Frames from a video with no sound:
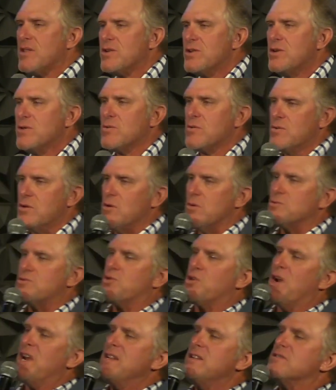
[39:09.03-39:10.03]
you you'll
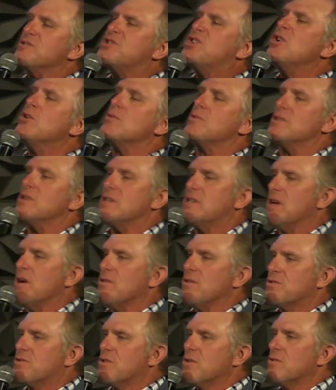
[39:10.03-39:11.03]
train your children to tell
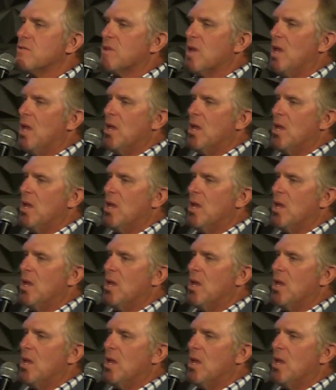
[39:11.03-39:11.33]
the truth.